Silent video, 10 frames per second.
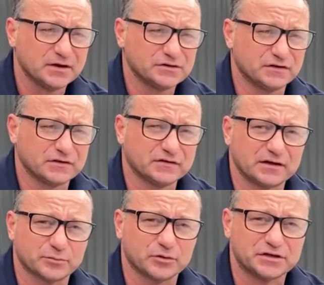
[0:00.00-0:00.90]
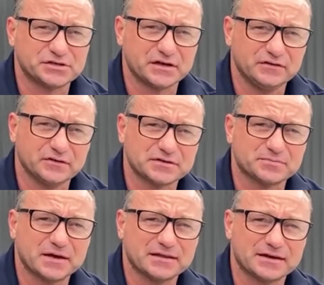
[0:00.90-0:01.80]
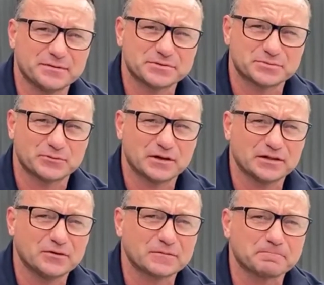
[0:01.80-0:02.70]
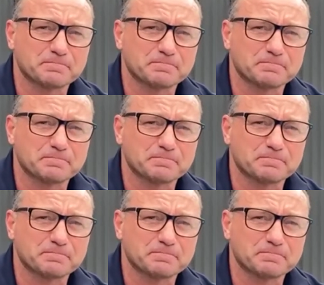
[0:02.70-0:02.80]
Geez, that sounded pretty cheesy. I just made that up as we went along.